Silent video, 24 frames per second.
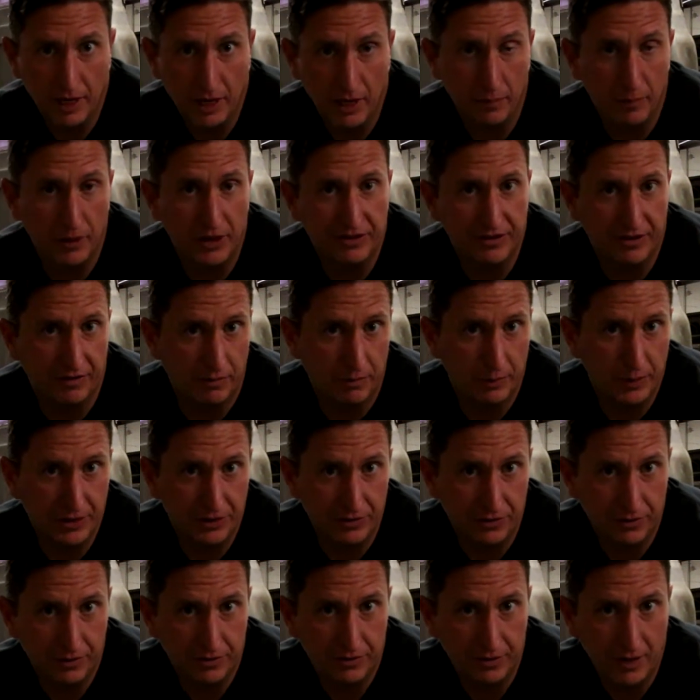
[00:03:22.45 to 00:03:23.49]
anybody's ever
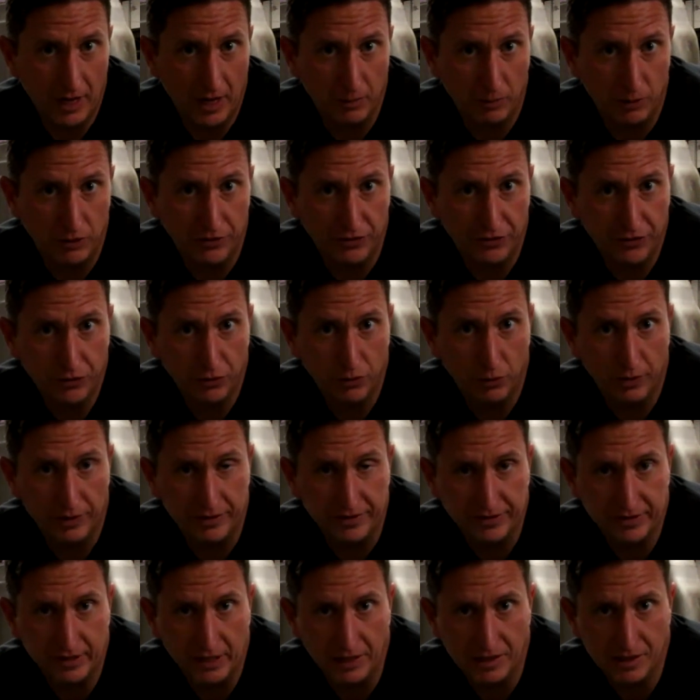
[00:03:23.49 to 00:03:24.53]
been able to do
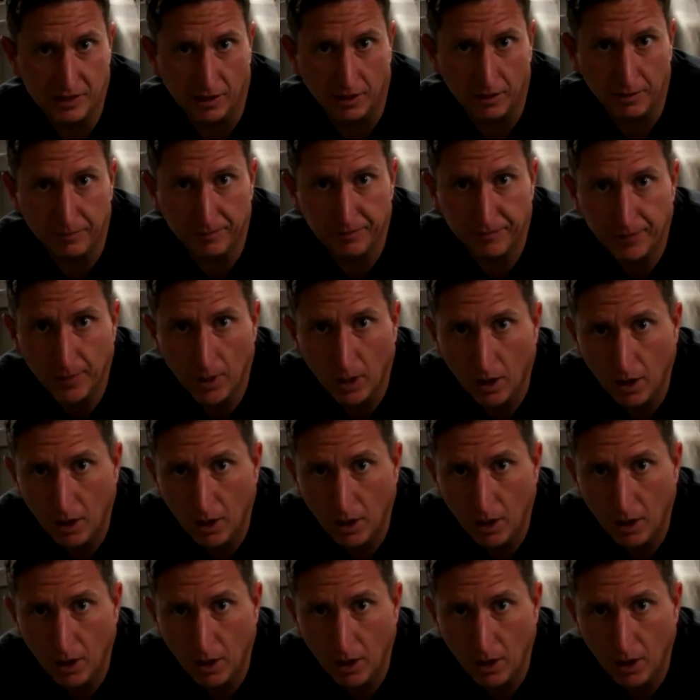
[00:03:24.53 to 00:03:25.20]
with the C10.